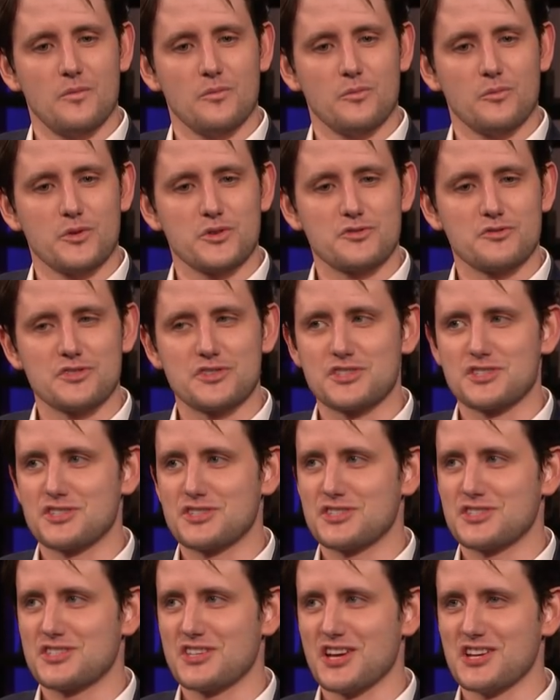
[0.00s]
Which was
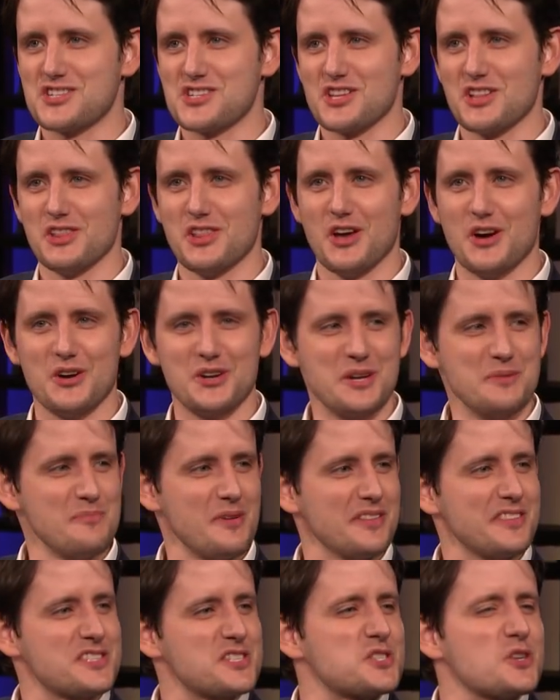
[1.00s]
such a
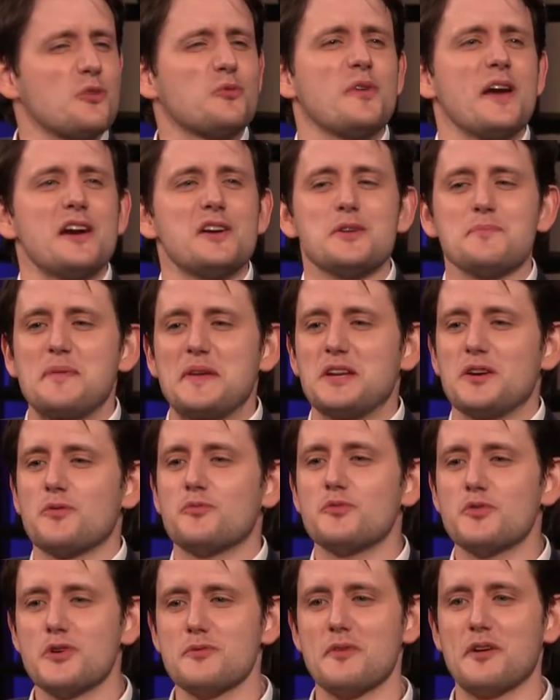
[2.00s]
loaded, so rare to be in a
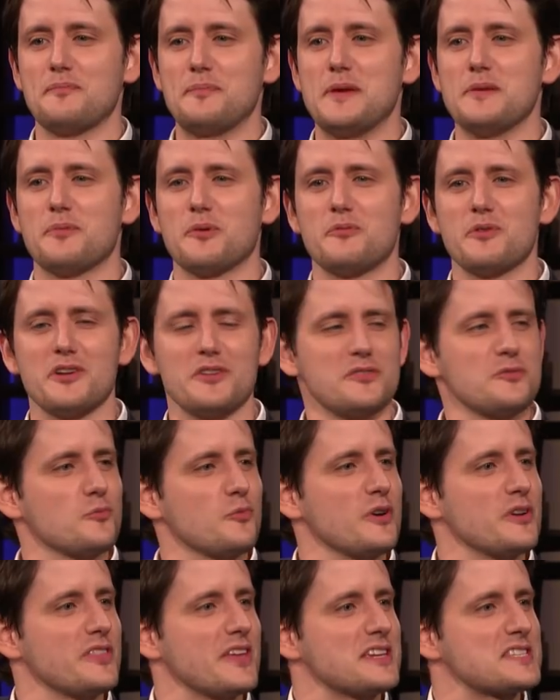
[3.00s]
room of people
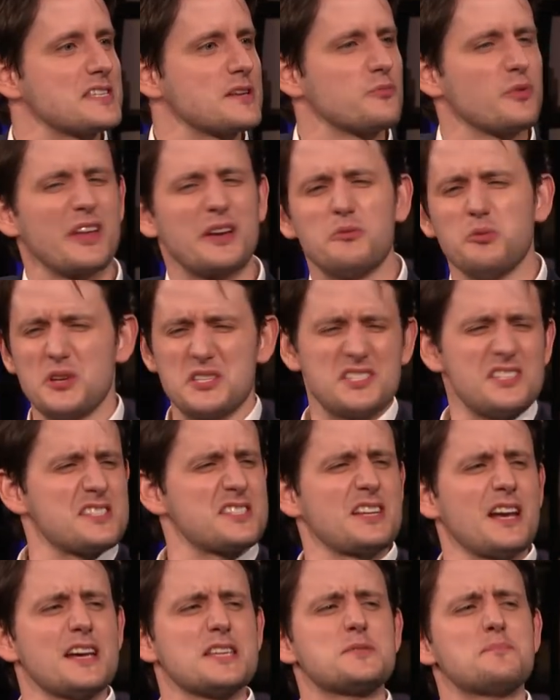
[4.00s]
where they say, like, what's
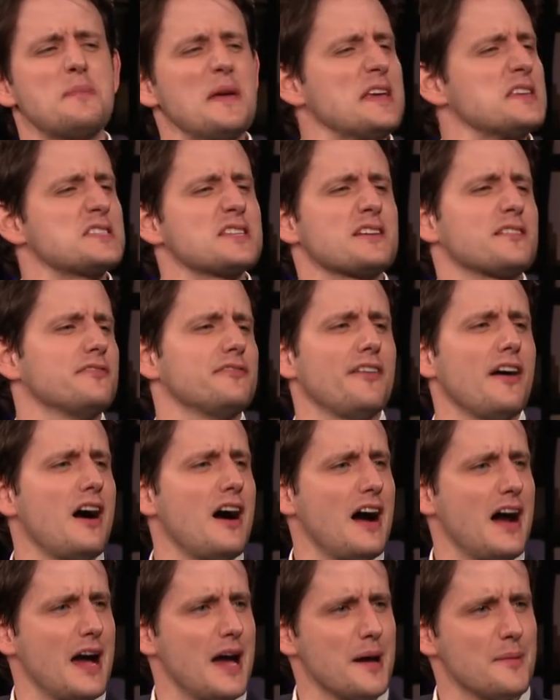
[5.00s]
this guy's basic
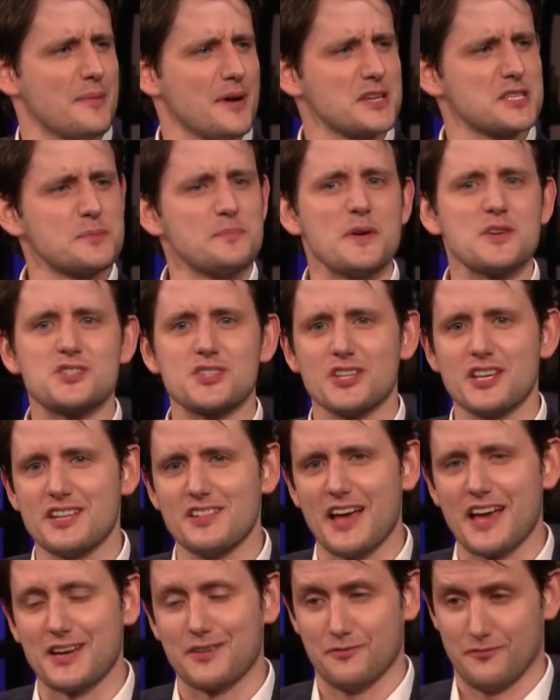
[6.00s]
vibe? Especially
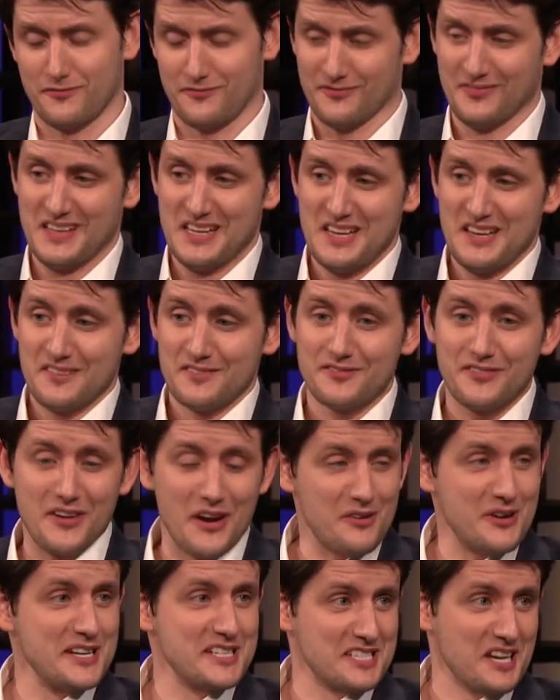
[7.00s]
like
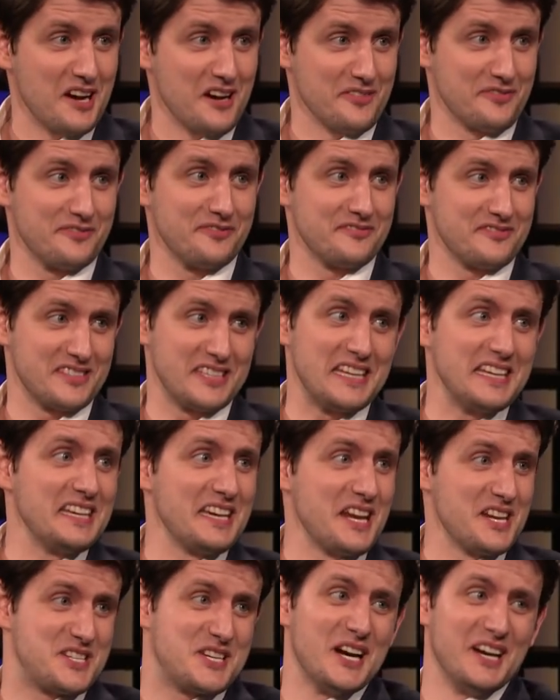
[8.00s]
very tough
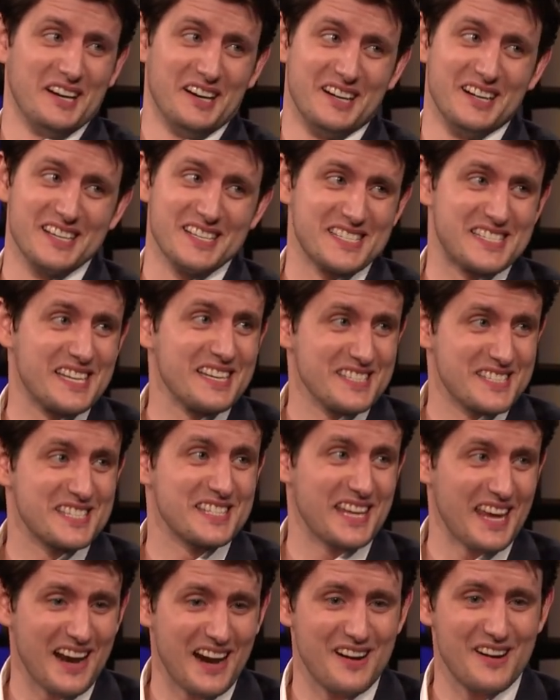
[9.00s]
teenagers. It's
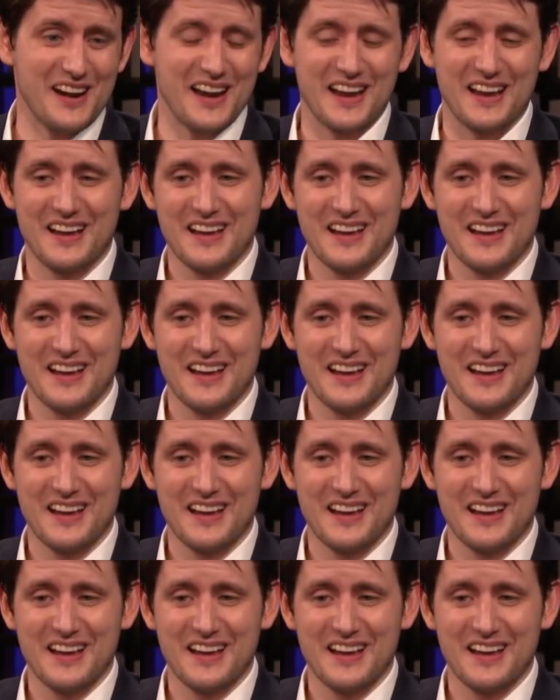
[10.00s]
scary.